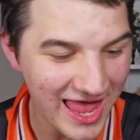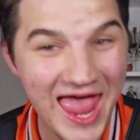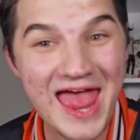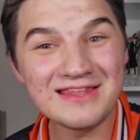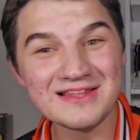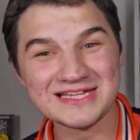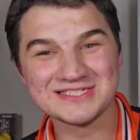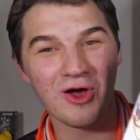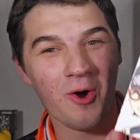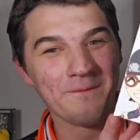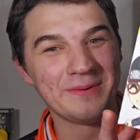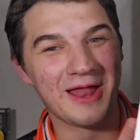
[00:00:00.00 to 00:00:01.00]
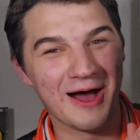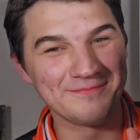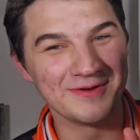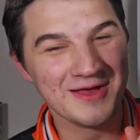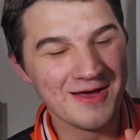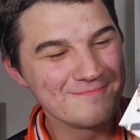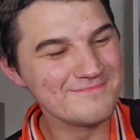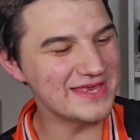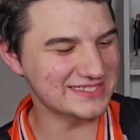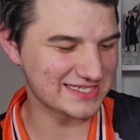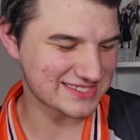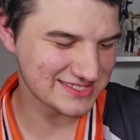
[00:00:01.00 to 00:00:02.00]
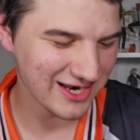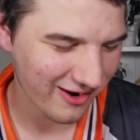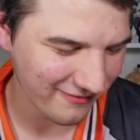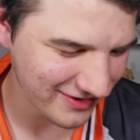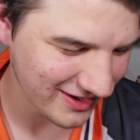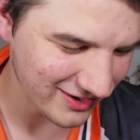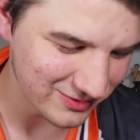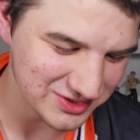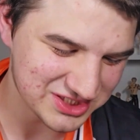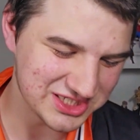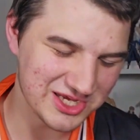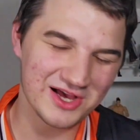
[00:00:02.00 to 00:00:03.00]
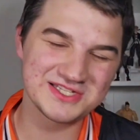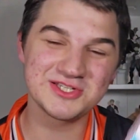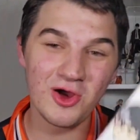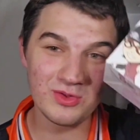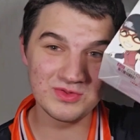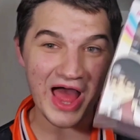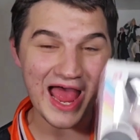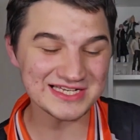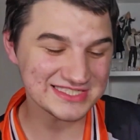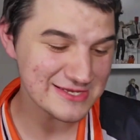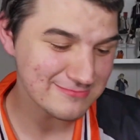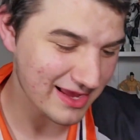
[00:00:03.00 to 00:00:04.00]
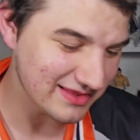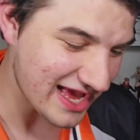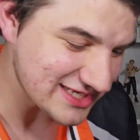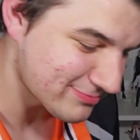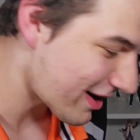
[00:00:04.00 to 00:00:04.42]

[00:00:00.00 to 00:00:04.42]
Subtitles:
and let's open up Miss Sarada Uchiha. So in my last